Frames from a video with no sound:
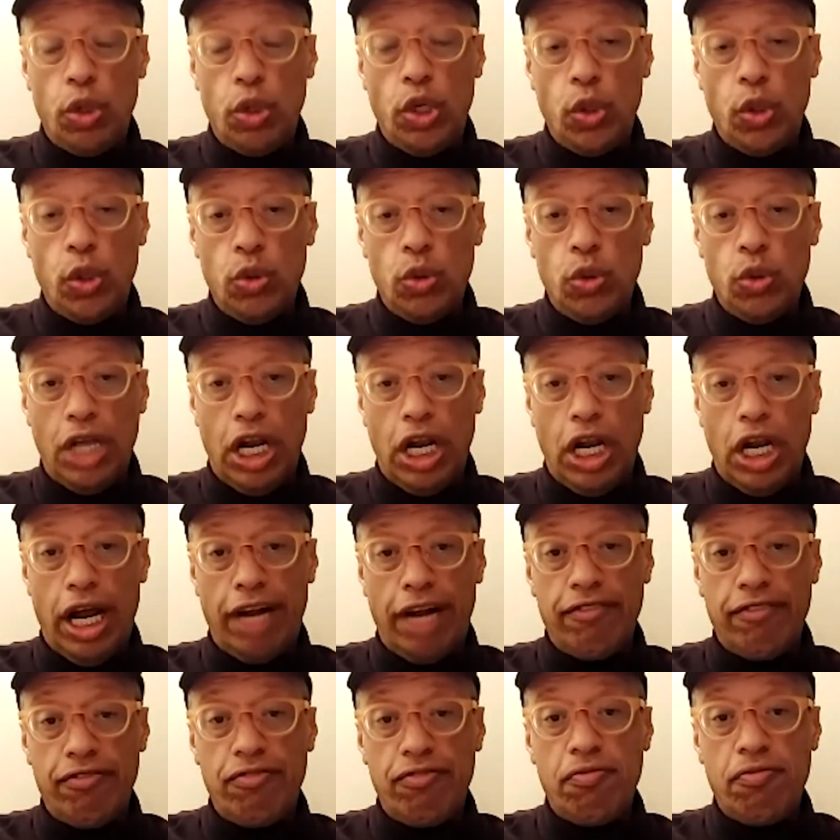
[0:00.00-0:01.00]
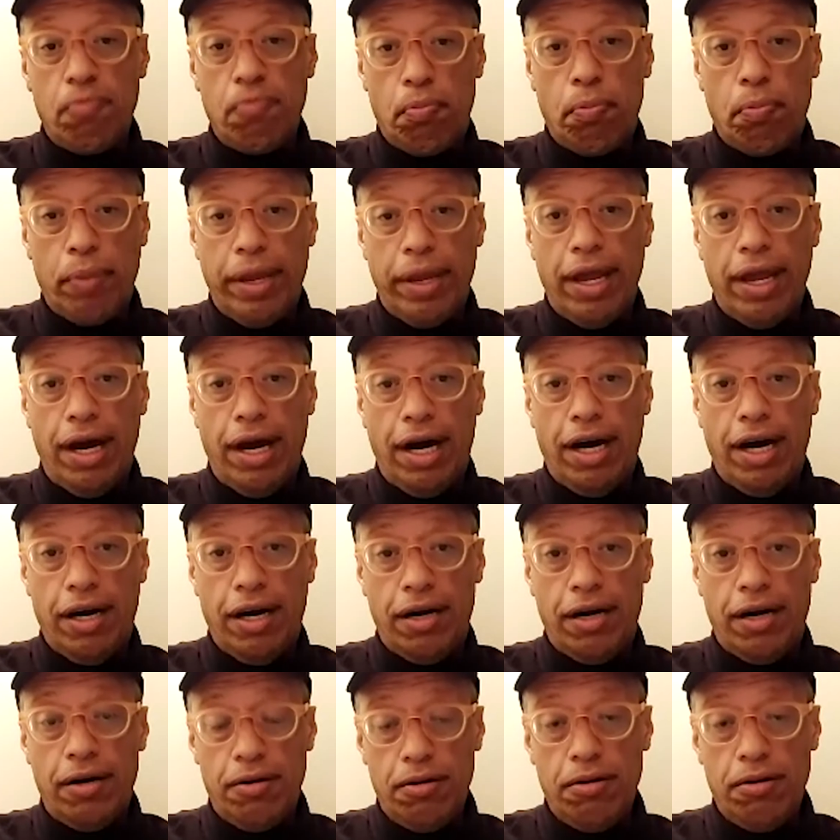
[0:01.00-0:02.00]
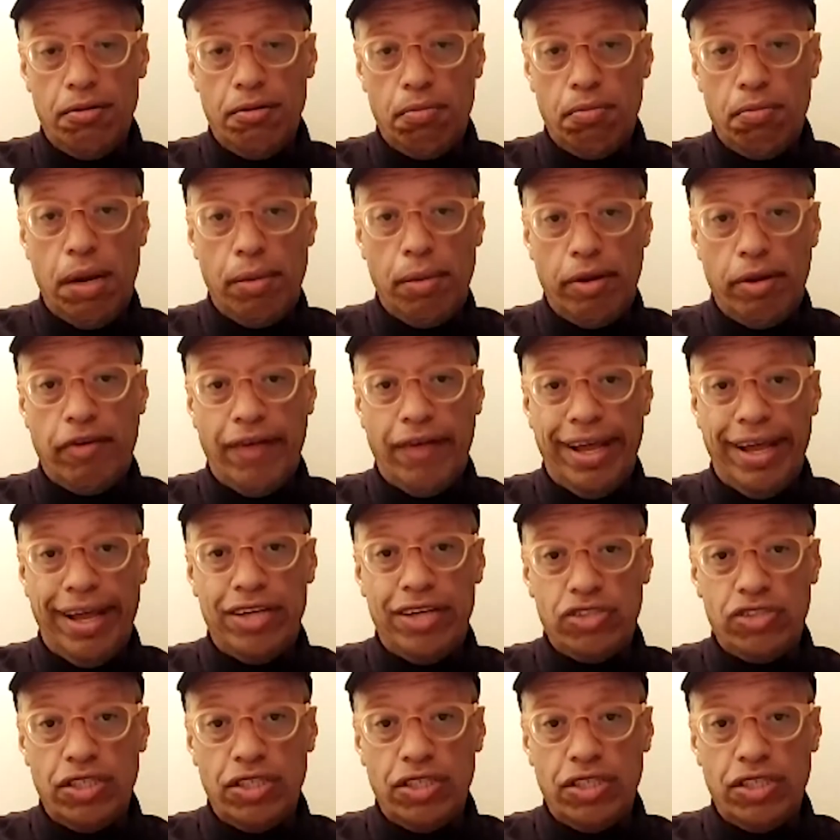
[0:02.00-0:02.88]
PR delivers because in B2B,